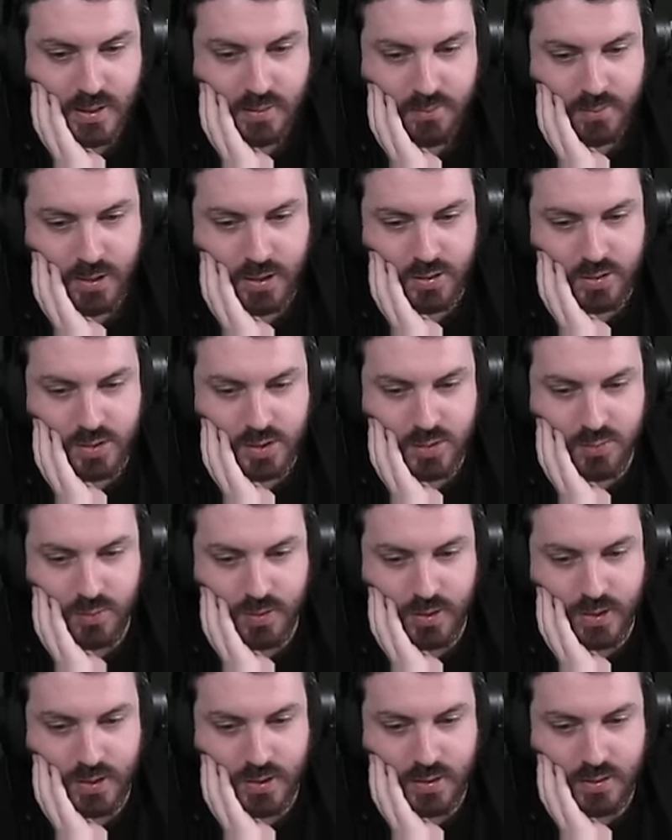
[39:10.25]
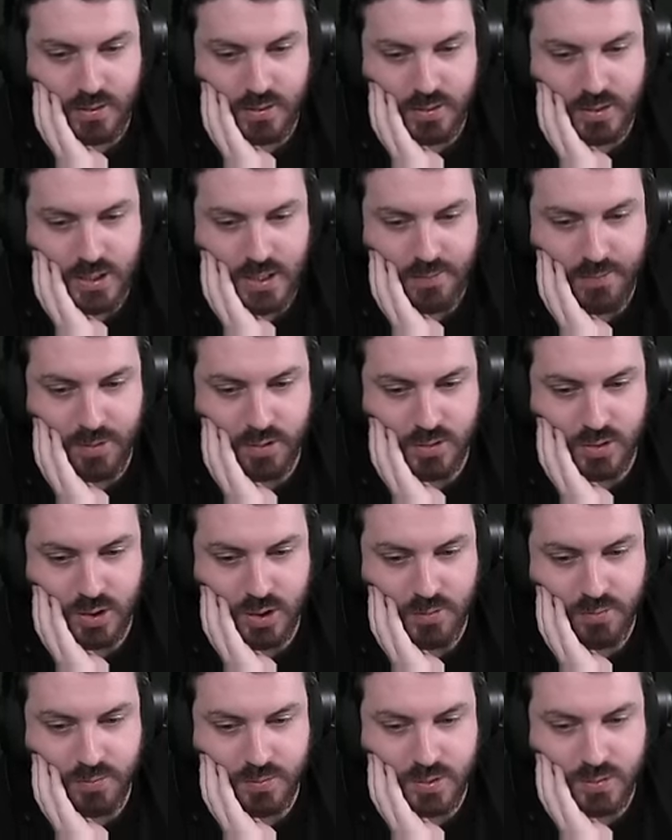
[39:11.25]
Managers, we need the chat box
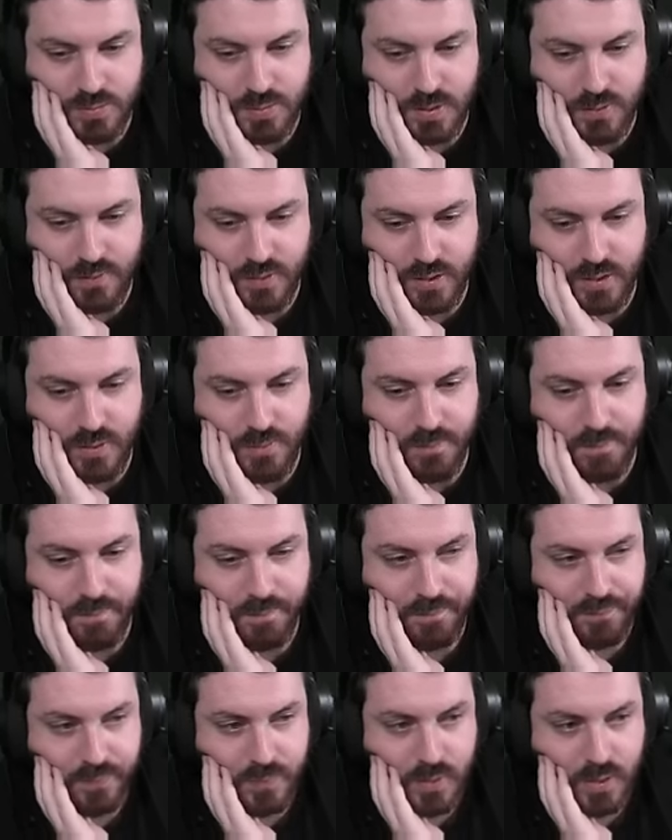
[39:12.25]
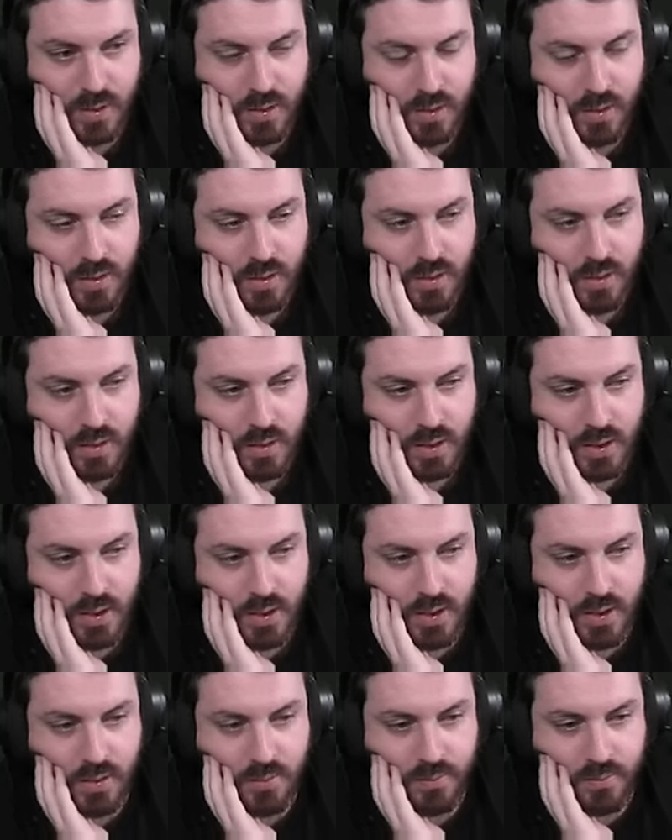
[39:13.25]
open to PVM.
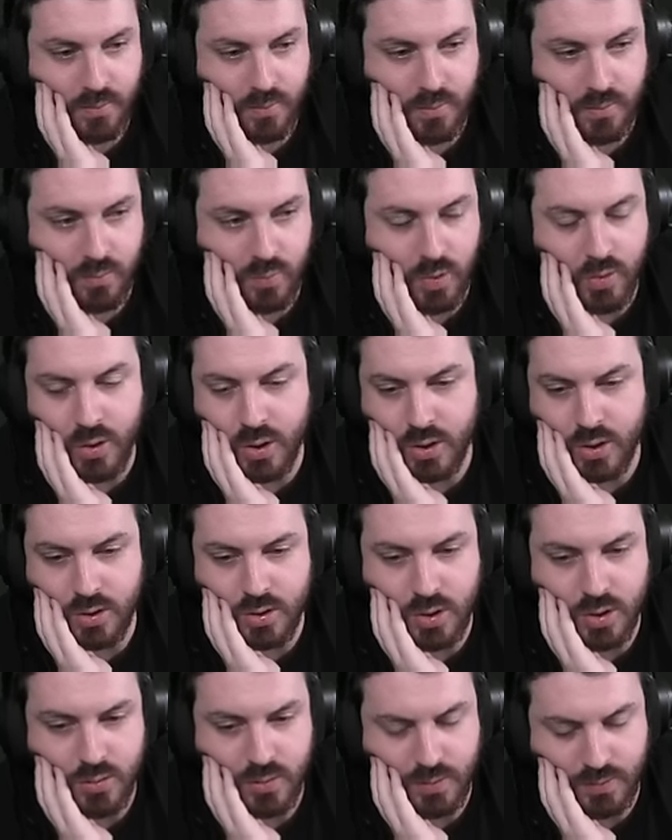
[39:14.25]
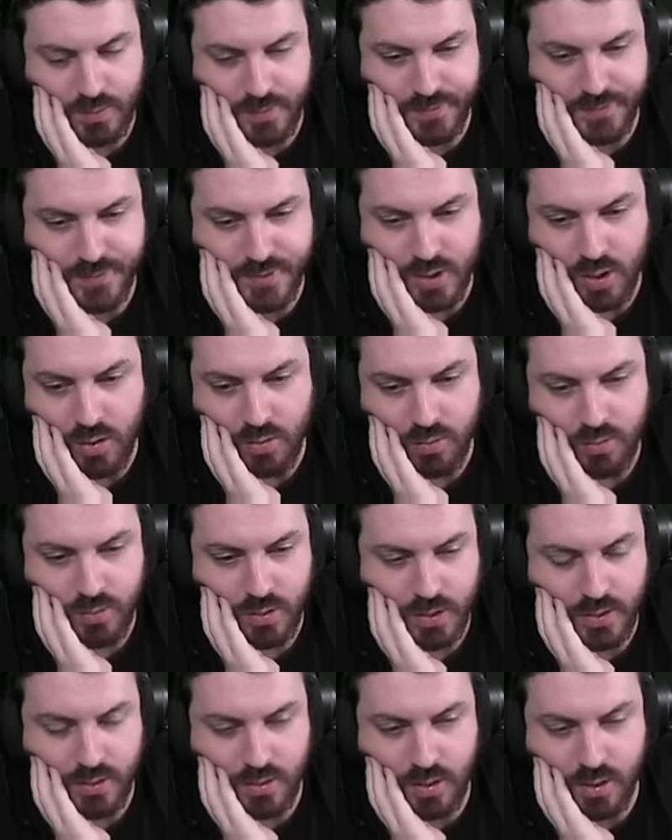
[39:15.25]
Um, well, no, you don't with Sol
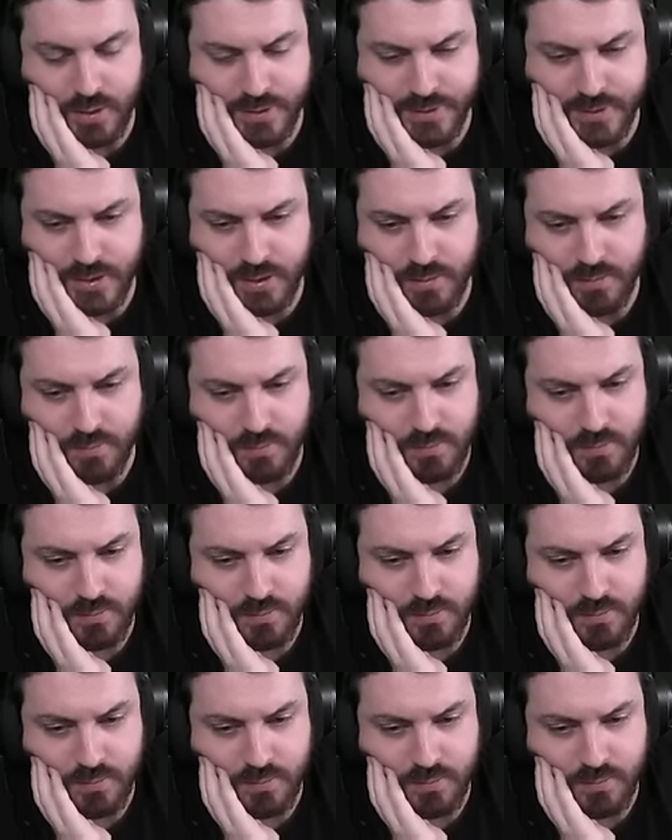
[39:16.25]
in the Colosseum.